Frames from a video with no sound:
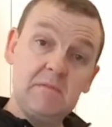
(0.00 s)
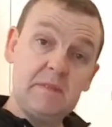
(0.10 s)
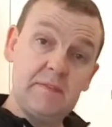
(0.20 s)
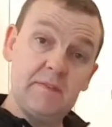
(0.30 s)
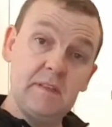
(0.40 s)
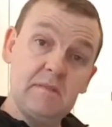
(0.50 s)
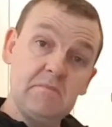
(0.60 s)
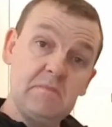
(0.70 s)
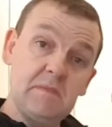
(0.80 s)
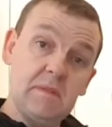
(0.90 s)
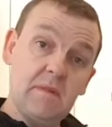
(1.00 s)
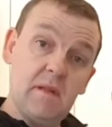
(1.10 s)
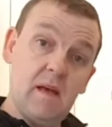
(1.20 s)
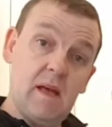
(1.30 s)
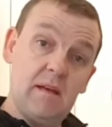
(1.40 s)
different
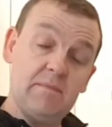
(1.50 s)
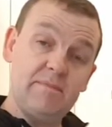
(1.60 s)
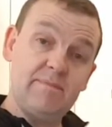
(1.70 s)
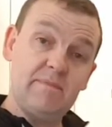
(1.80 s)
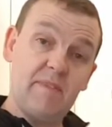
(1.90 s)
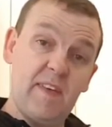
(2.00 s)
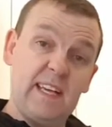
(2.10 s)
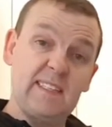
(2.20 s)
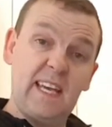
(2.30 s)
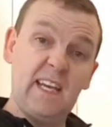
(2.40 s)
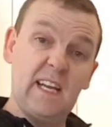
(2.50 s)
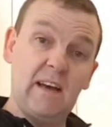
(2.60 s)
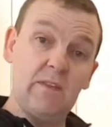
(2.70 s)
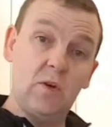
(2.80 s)
things that you can have a